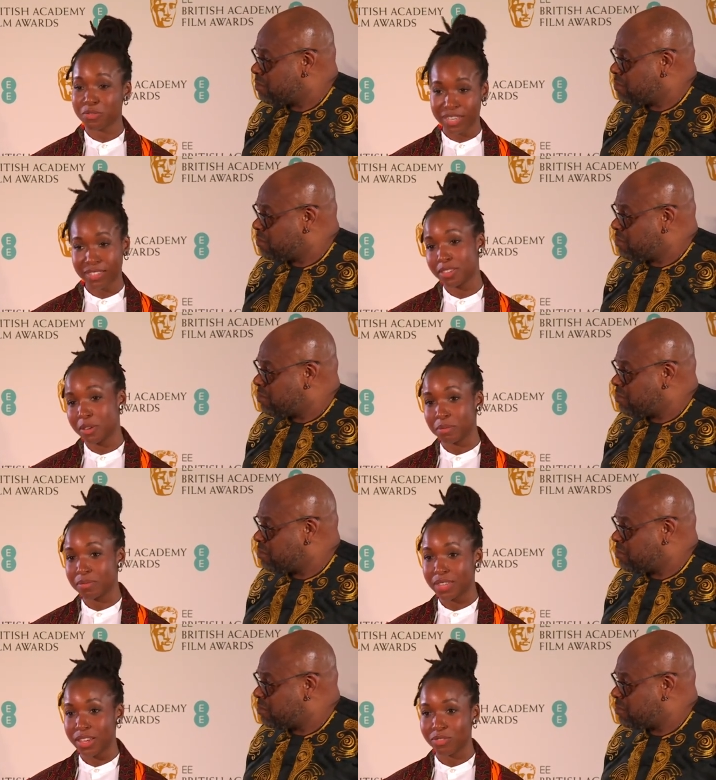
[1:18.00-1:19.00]

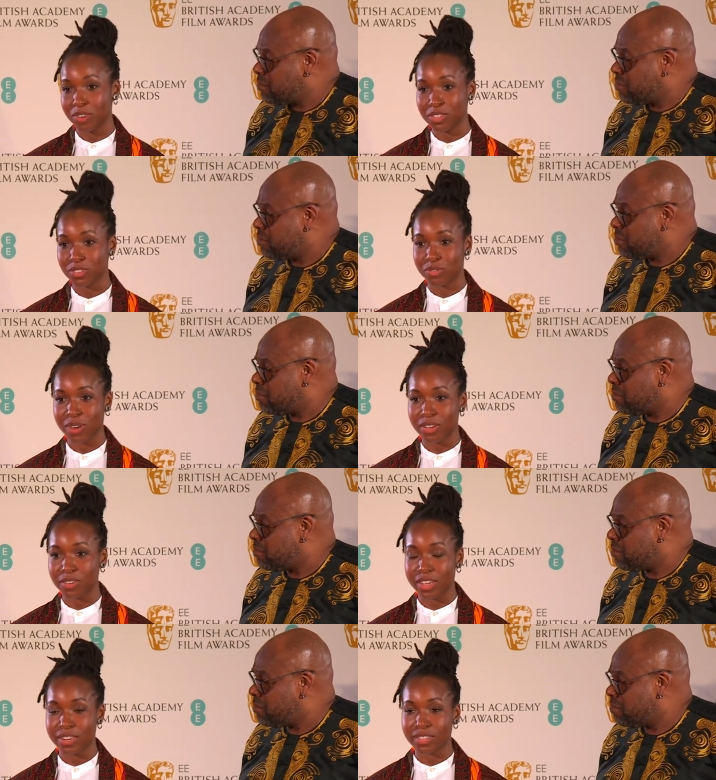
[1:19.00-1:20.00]
Speaker 1: racism that runs
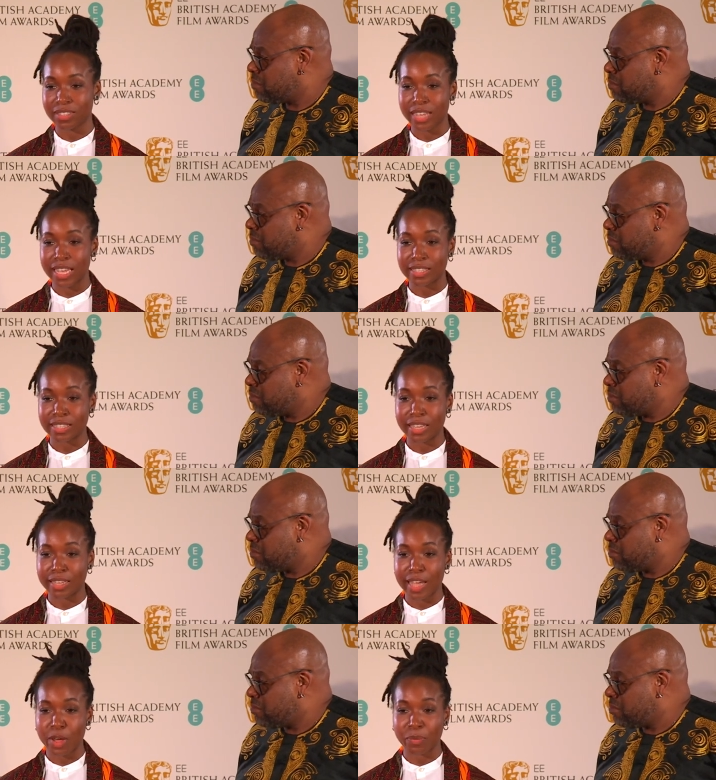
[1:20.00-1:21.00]
throughout kind of society
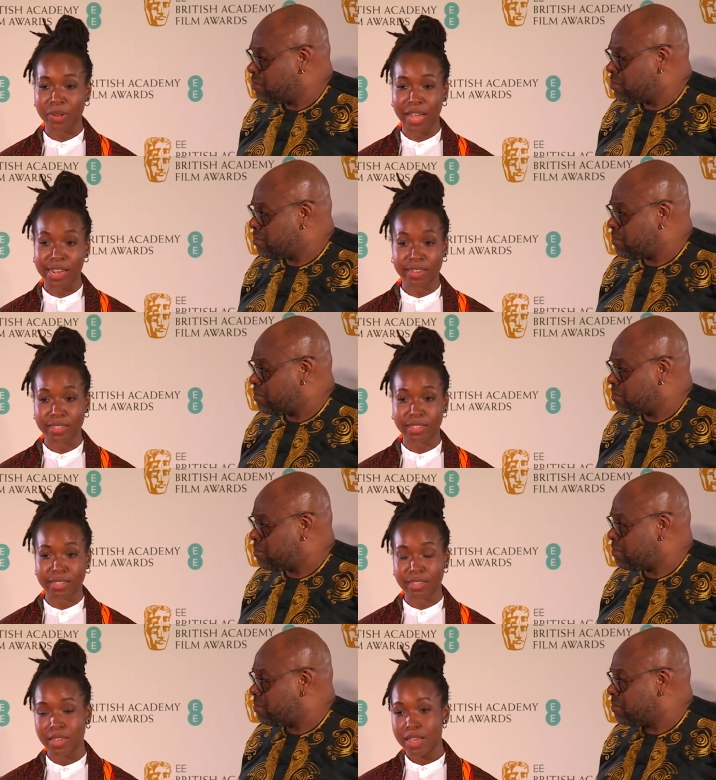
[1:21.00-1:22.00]
and how politeness
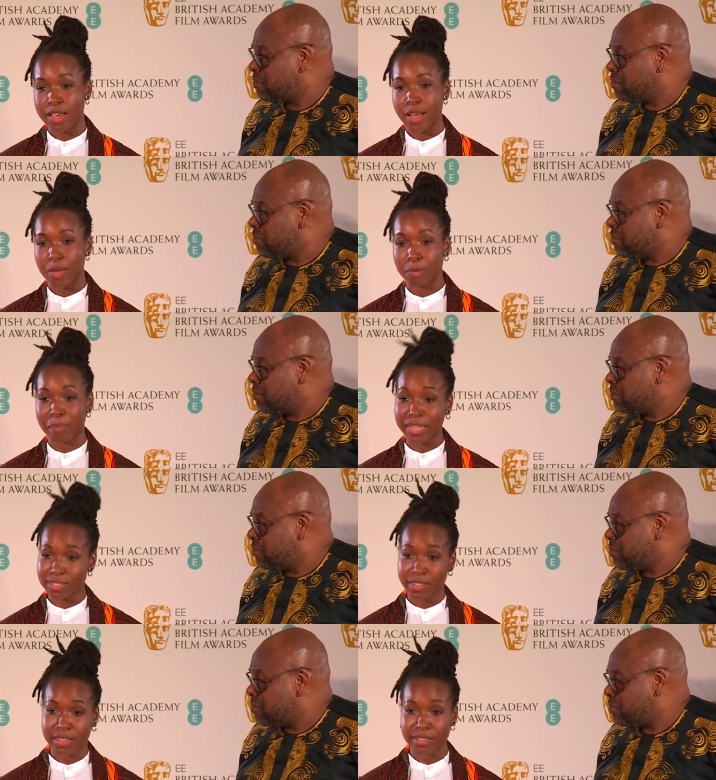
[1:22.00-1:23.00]
and um,
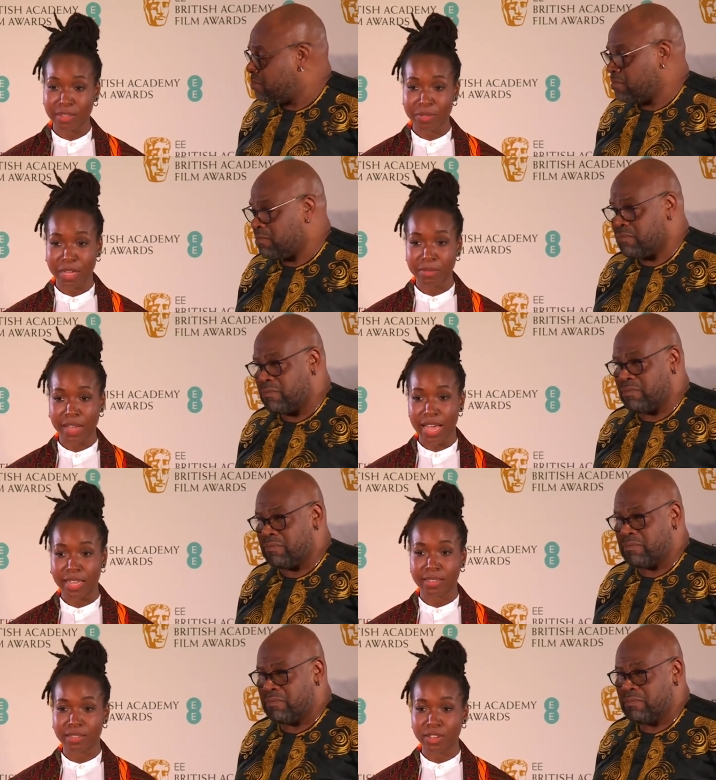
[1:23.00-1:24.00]
banter sometimes
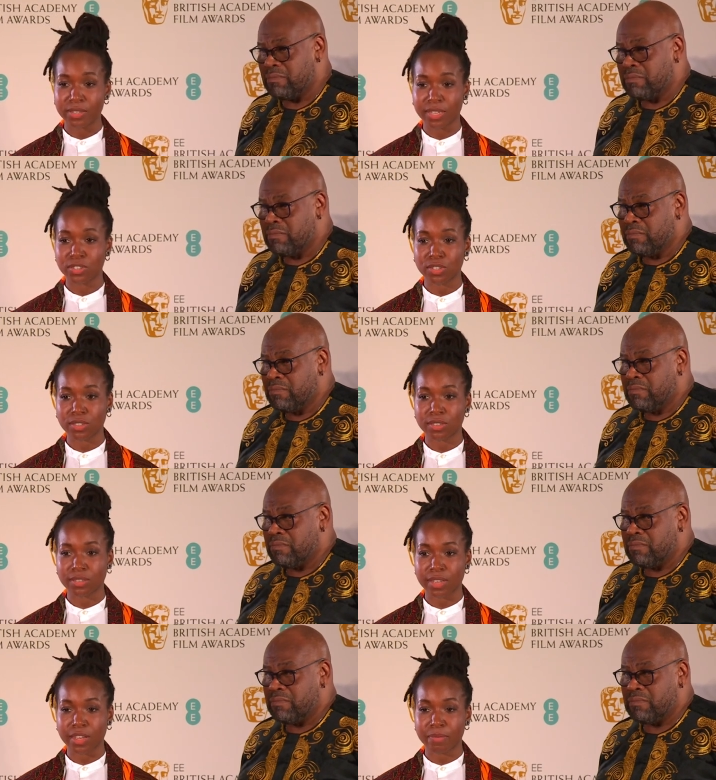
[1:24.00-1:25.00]
hides those
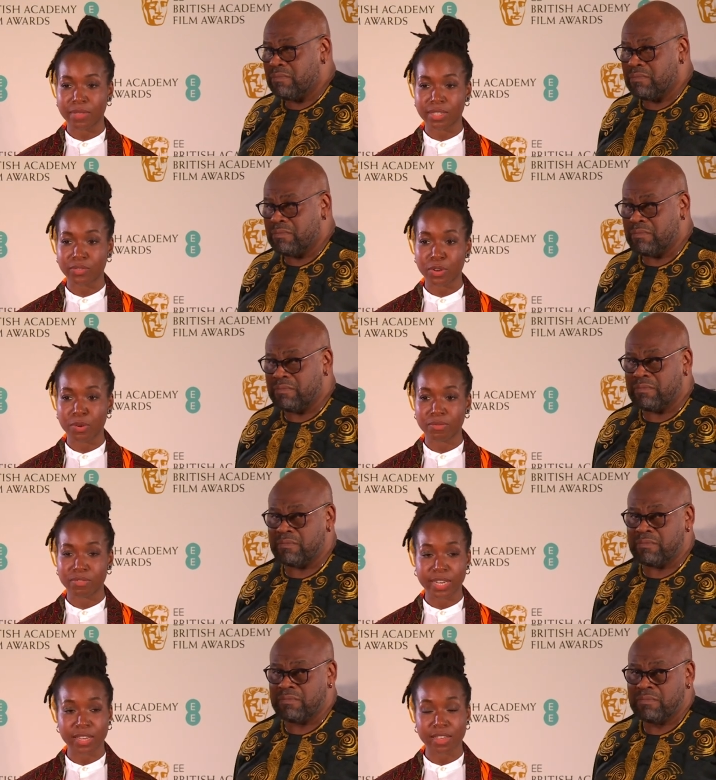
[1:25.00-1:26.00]
issues, um, this
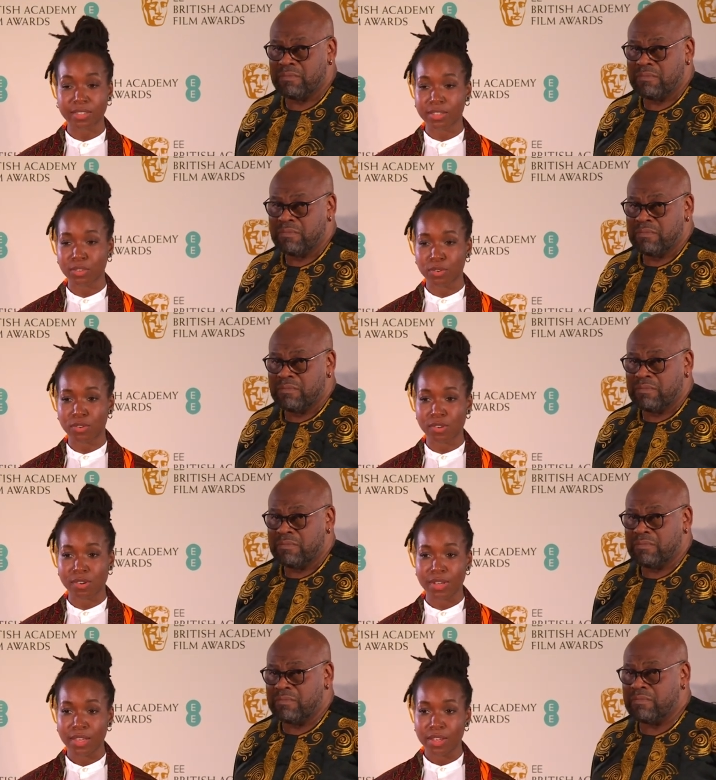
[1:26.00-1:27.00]
film really cuts to the
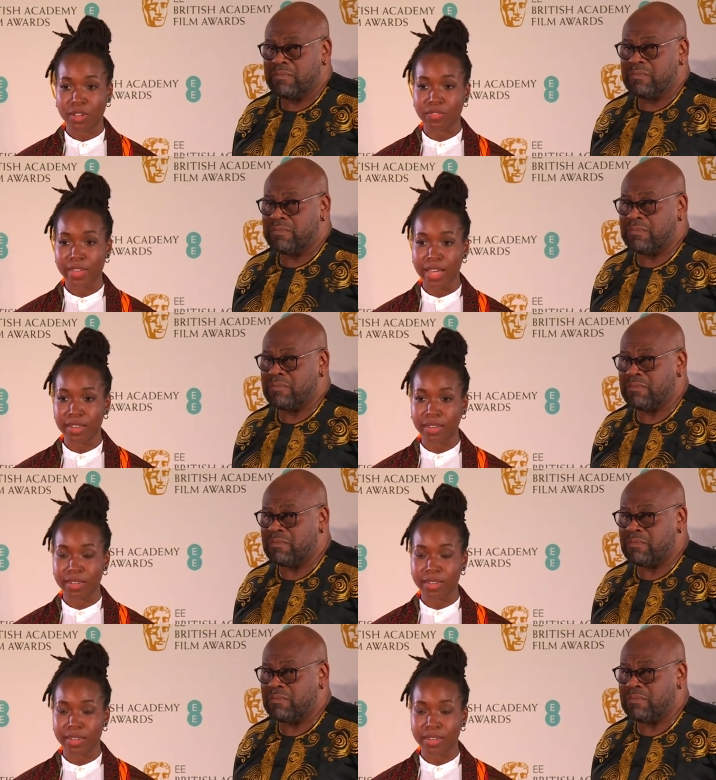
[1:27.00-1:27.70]
core of that, and,